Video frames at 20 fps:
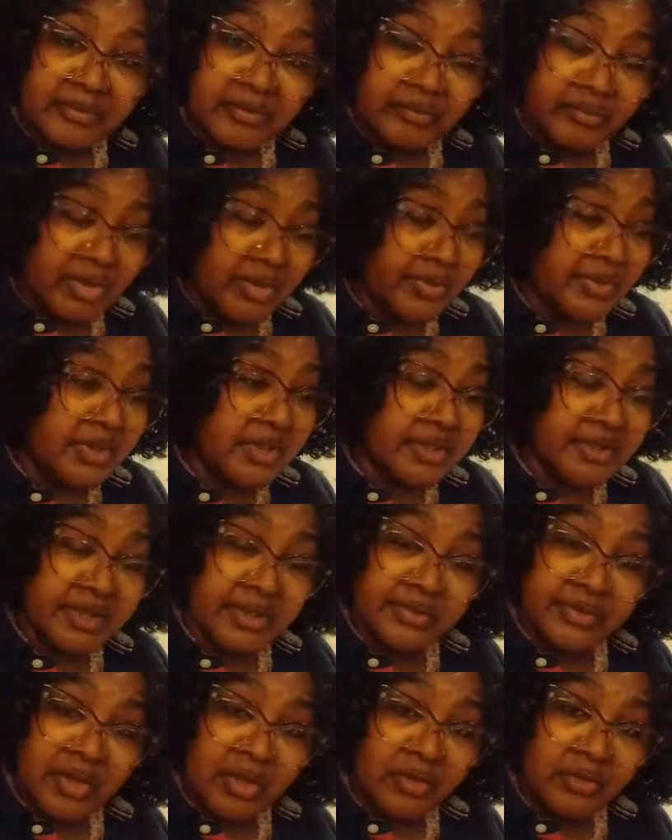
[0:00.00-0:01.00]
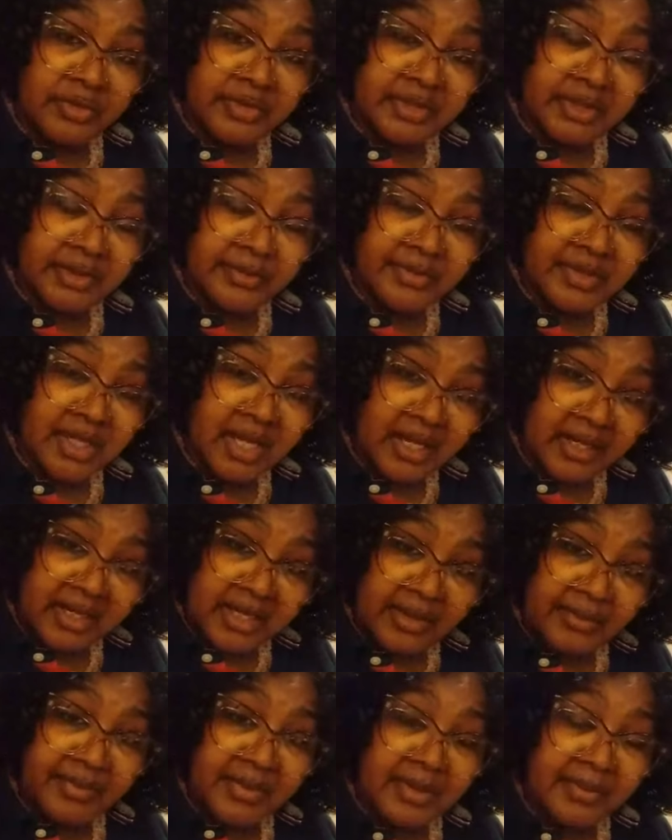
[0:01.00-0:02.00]
But because they were older than me, I
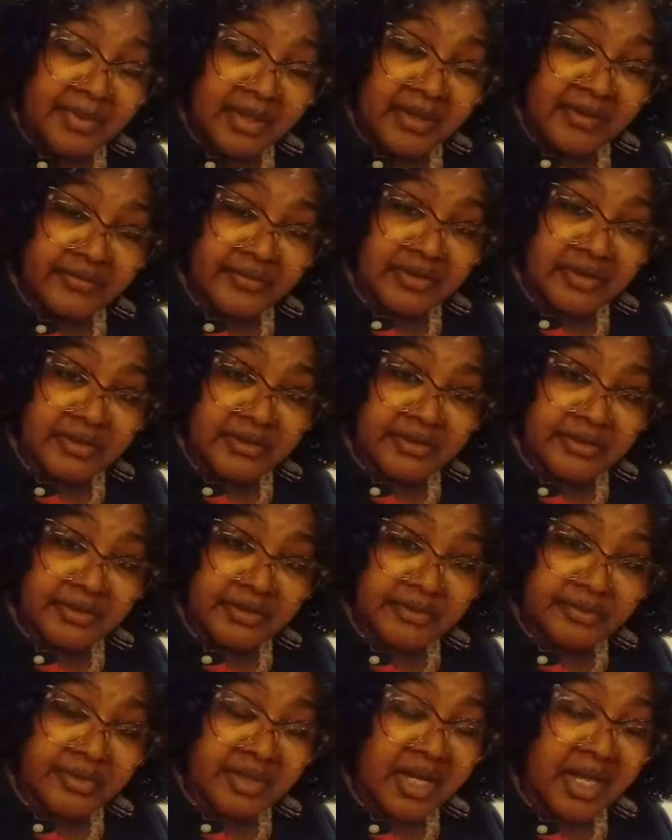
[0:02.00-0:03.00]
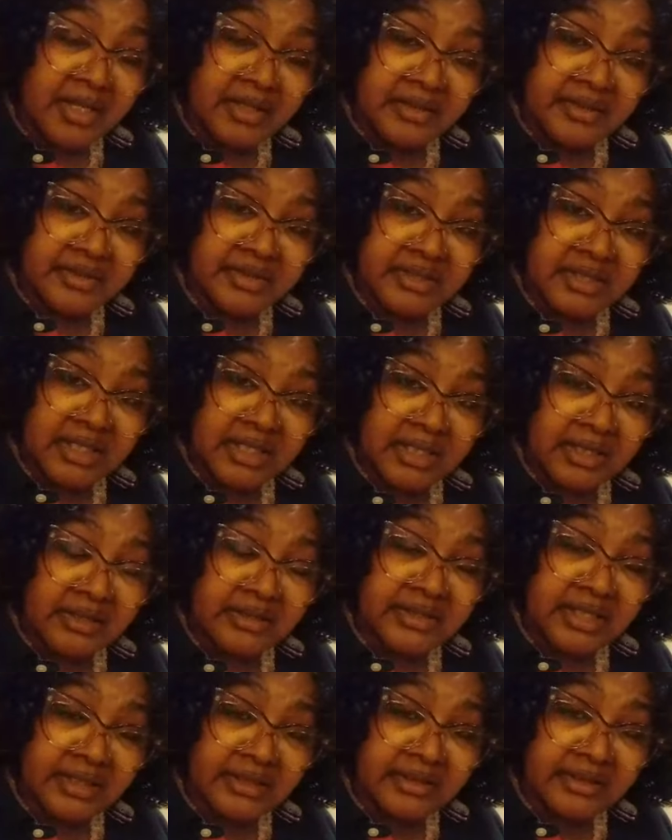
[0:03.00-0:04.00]
kept my mouth closed. But I couldn't stand it
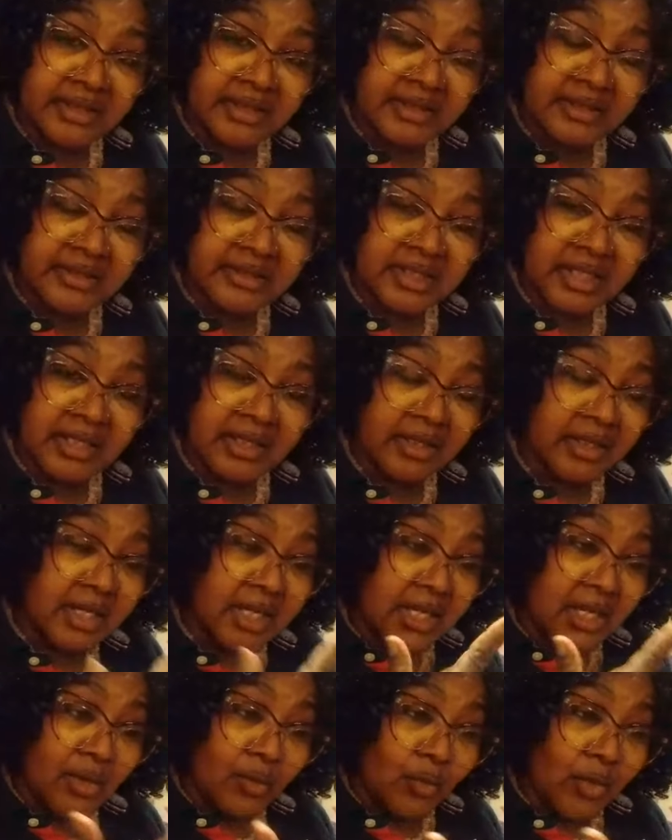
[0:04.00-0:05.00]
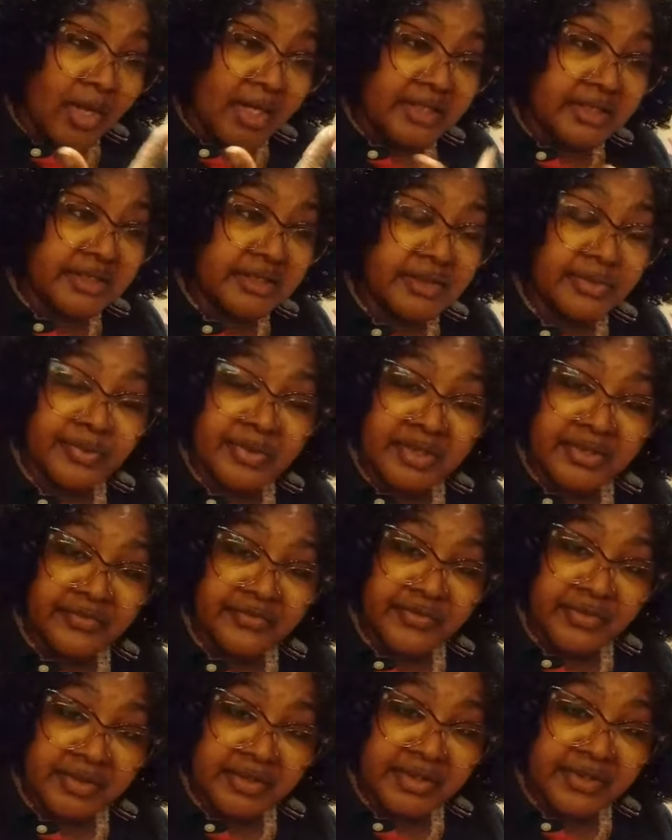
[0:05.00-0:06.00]
because I couldn't understand why this
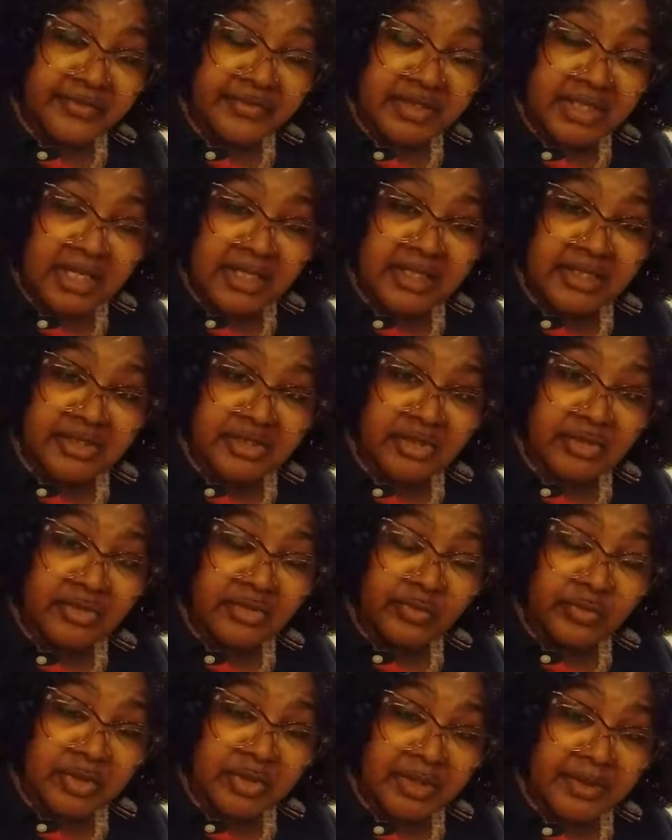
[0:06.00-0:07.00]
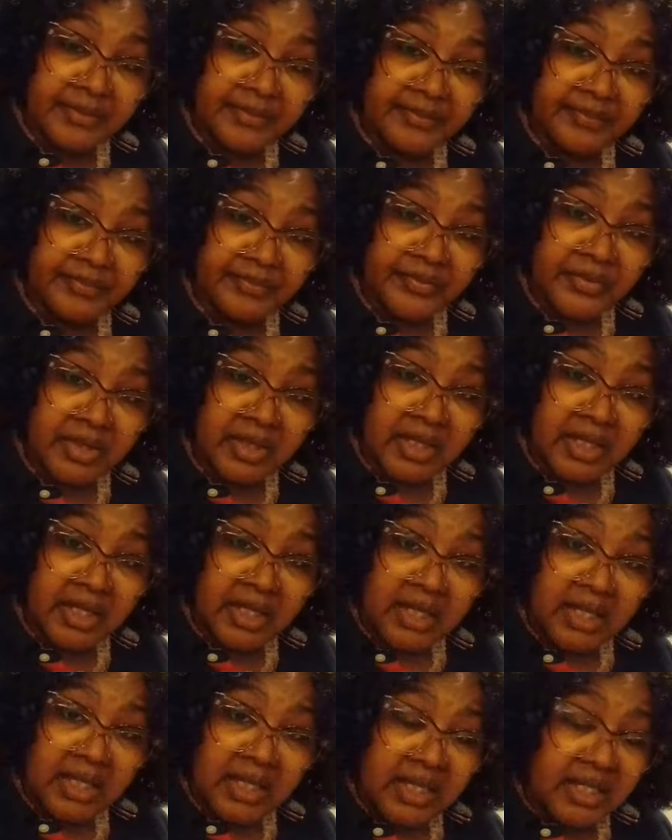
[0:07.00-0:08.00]
motherfucker, every time they show up,
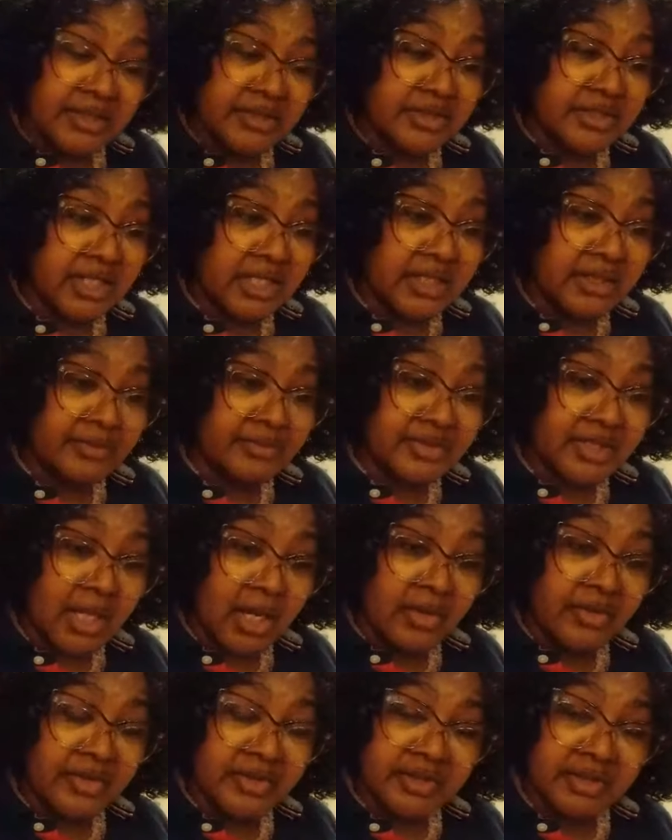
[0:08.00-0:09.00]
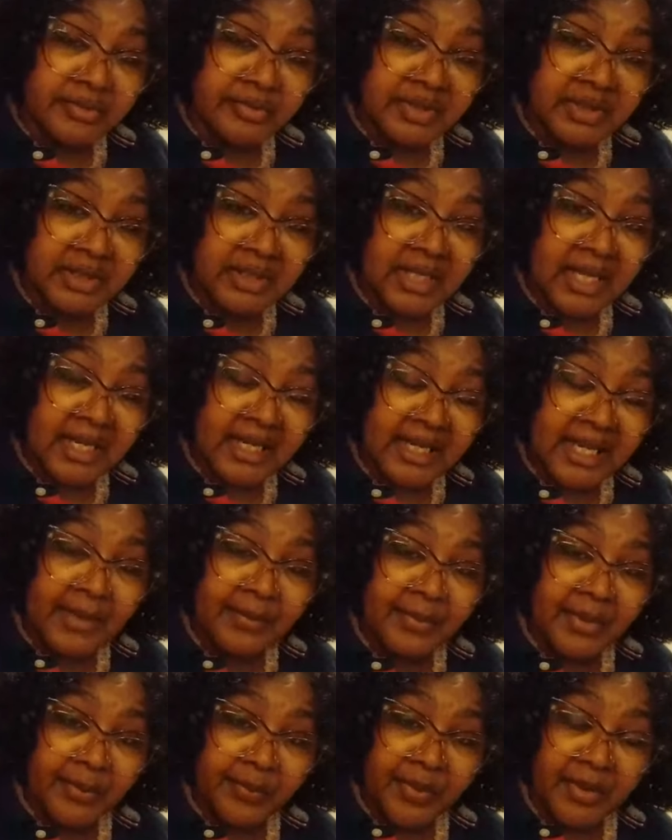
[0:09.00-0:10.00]
instead of him talking to me like
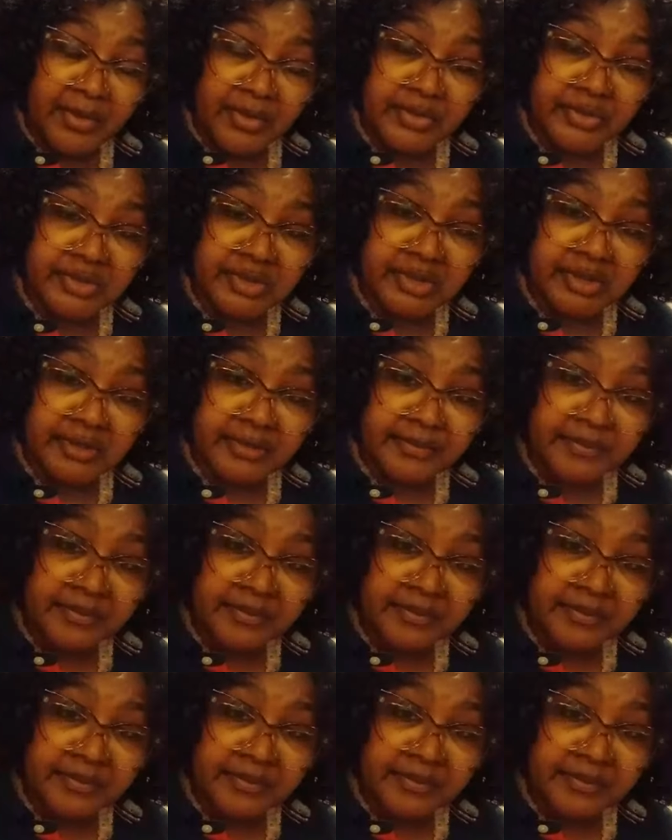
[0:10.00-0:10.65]
I'm a person,